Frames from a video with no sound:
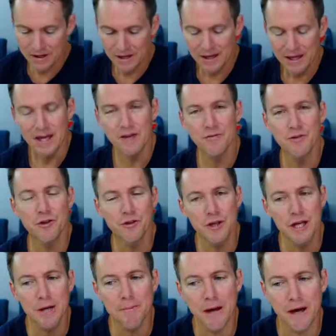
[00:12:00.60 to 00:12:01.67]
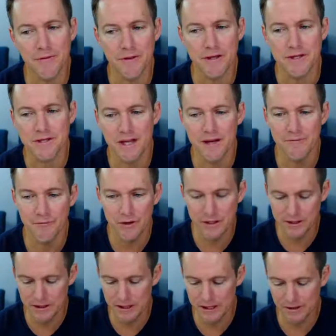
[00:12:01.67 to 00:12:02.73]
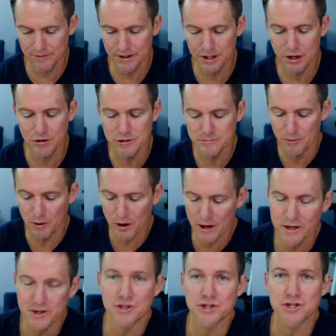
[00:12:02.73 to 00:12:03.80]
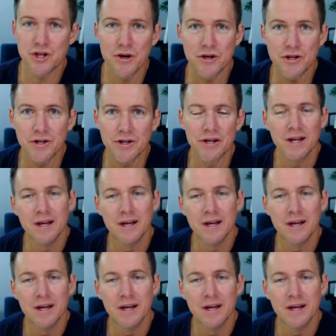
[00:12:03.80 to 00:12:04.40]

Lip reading: if you think about this, every year that goes by, a certain